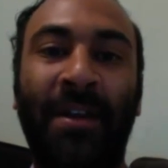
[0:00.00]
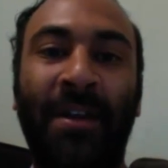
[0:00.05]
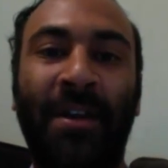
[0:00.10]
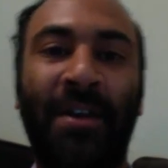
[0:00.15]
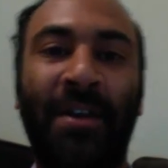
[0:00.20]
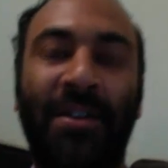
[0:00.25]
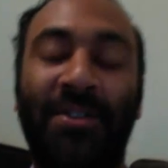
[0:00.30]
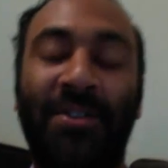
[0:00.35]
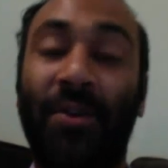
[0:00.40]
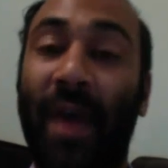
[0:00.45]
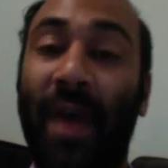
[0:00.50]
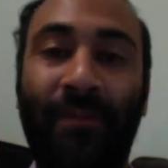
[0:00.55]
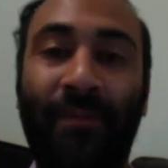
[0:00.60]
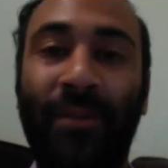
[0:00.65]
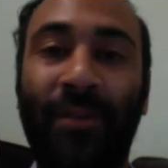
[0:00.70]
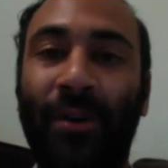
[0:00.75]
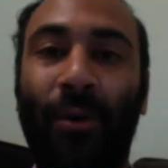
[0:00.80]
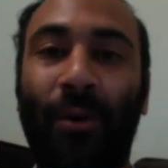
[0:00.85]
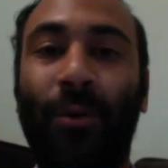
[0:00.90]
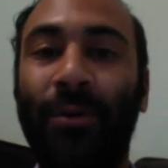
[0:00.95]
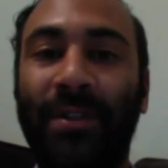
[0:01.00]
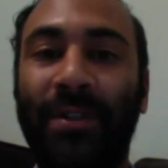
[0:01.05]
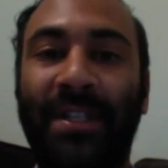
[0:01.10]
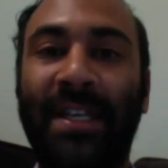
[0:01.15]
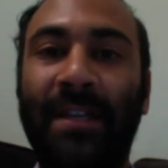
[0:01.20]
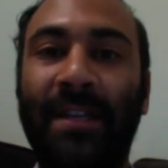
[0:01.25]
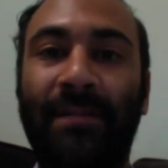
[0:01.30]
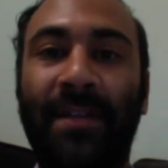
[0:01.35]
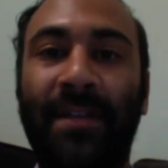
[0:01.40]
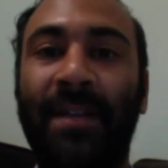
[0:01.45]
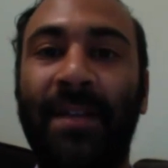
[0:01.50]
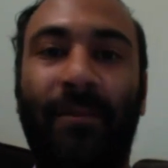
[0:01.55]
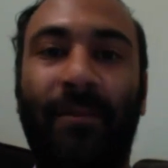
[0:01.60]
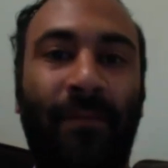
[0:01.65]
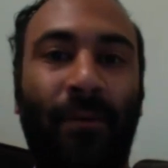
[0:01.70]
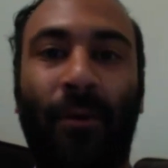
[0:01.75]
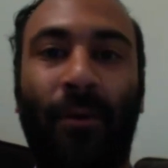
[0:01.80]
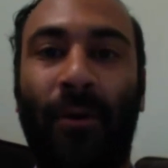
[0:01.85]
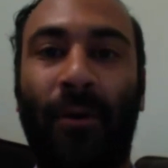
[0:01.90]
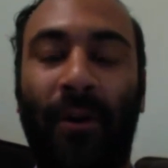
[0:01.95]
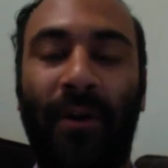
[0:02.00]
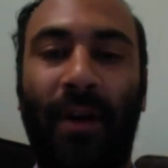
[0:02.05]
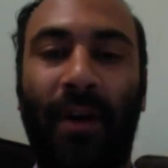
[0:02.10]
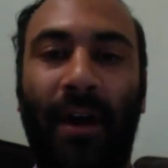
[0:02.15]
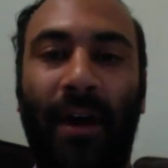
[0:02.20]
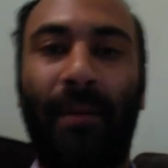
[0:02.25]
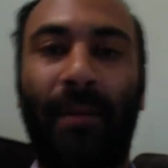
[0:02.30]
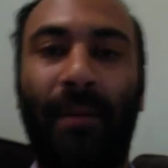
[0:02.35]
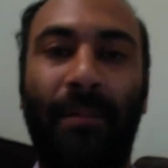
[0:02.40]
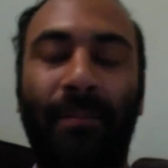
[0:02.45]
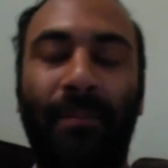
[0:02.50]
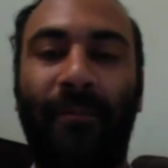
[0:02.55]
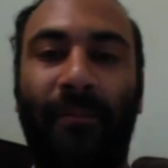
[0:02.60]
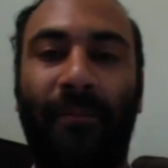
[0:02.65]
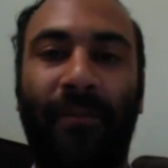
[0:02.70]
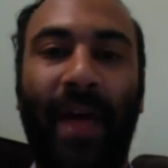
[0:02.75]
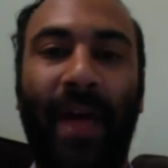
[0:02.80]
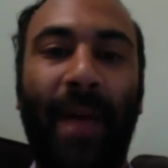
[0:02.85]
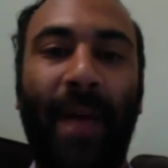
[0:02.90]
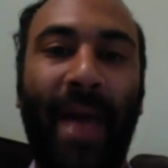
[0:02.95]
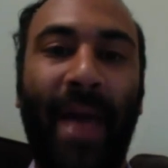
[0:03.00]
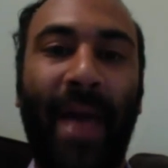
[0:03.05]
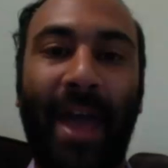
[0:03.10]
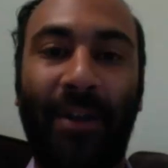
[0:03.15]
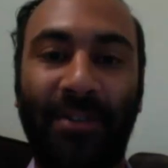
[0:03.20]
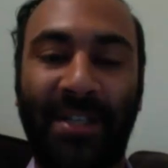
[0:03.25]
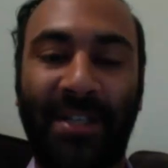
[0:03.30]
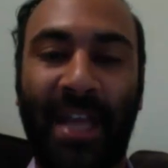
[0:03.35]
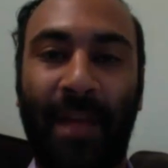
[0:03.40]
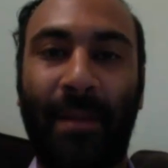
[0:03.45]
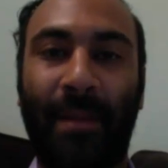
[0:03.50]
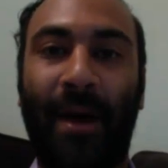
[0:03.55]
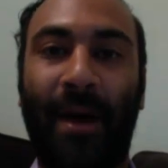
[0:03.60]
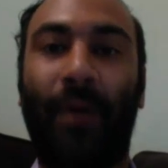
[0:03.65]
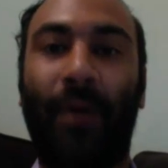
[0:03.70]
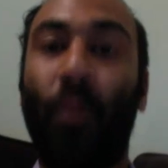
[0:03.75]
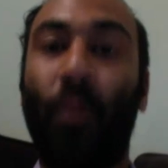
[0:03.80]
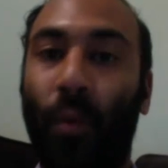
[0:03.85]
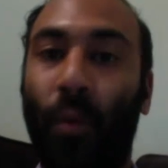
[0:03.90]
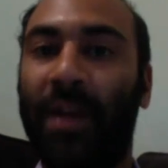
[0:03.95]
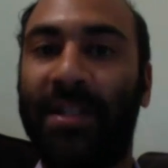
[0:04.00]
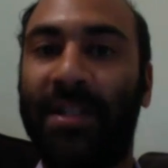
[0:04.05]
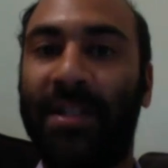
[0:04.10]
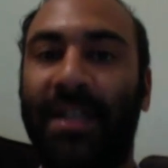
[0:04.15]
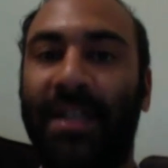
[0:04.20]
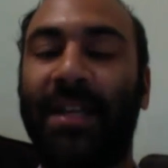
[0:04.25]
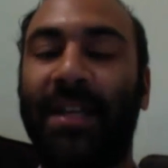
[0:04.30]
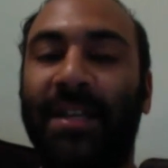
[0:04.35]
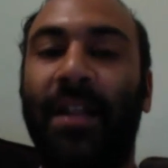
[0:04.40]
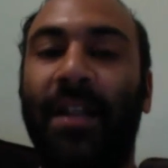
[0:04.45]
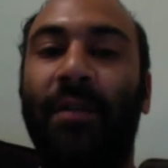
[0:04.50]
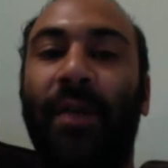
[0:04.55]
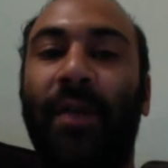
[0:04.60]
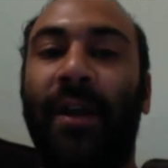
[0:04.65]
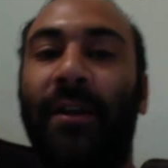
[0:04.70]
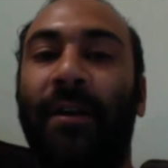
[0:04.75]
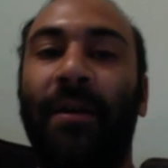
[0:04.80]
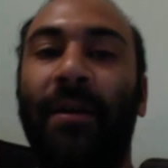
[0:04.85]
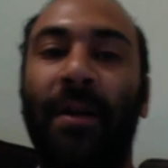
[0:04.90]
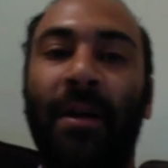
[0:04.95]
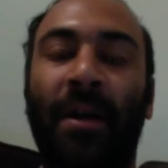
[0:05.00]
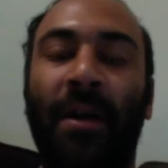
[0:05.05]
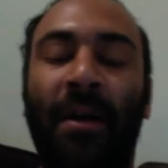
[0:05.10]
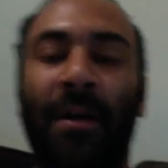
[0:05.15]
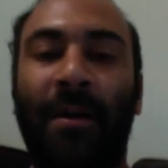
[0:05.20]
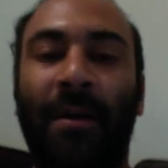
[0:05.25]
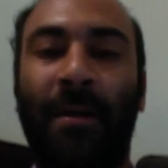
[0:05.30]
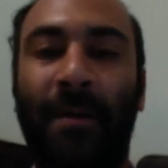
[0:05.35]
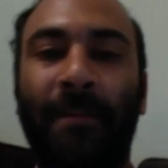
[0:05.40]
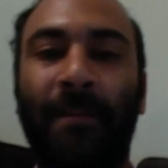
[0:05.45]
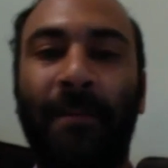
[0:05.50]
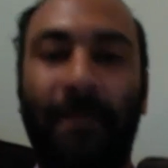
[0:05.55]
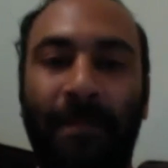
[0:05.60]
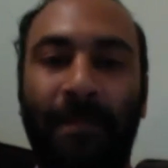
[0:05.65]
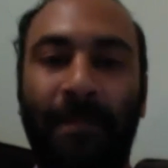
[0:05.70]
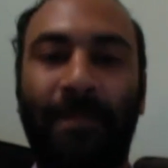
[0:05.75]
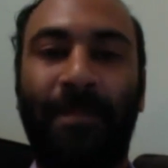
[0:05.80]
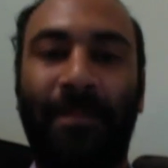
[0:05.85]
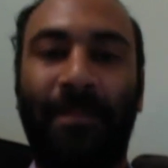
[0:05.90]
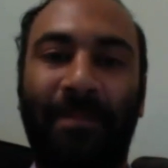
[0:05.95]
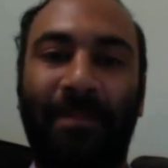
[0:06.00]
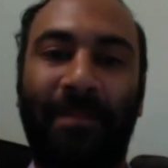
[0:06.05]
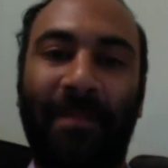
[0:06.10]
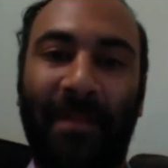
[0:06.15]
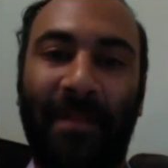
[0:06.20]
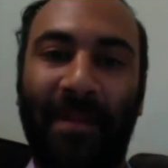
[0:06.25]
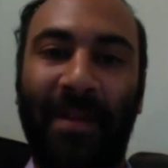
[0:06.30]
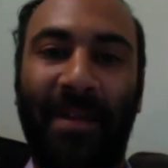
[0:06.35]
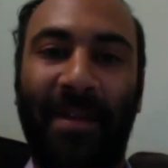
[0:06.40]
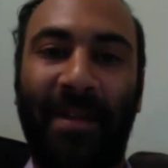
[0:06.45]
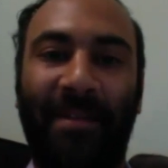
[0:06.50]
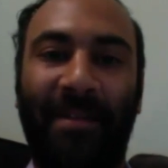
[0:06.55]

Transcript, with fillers: So every old TV before flat panels came out was an accelerator. Wow,